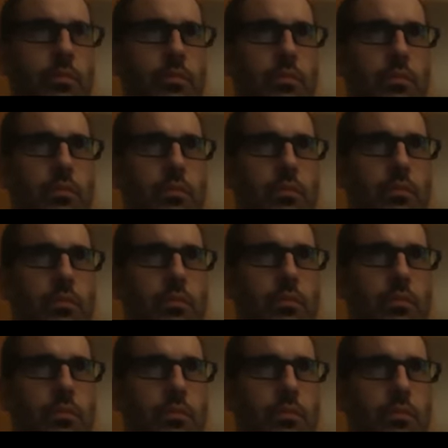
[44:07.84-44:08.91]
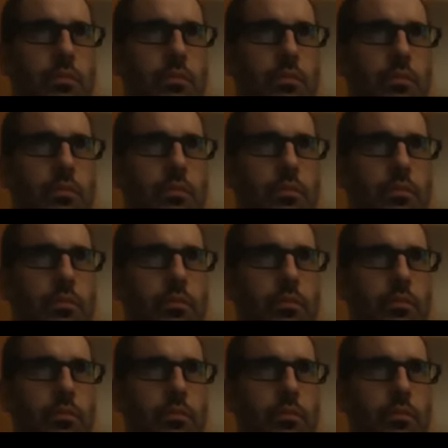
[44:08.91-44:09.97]

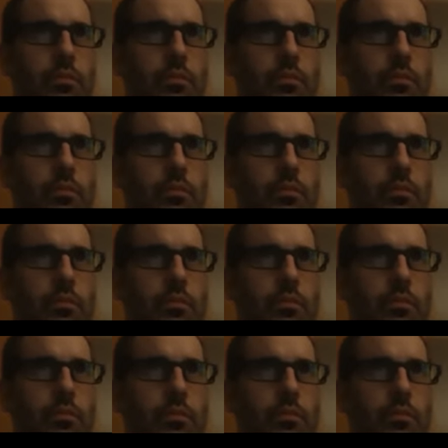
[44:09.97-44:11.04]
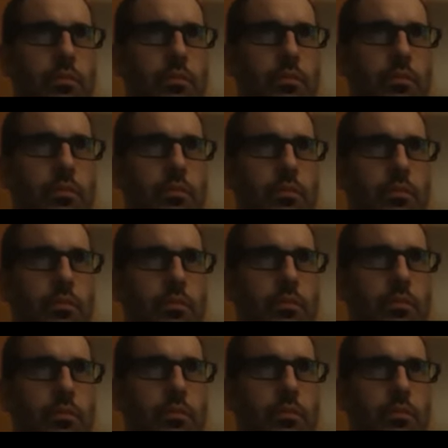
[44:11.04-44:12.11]

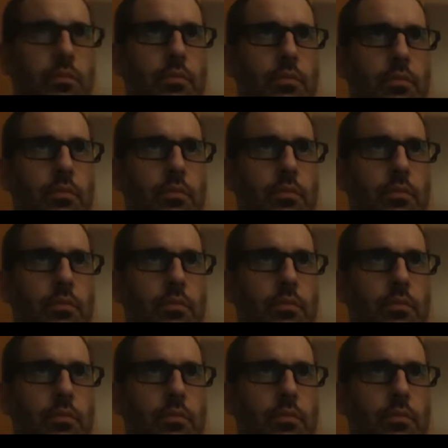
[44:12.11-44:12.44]
The person shown says nothing.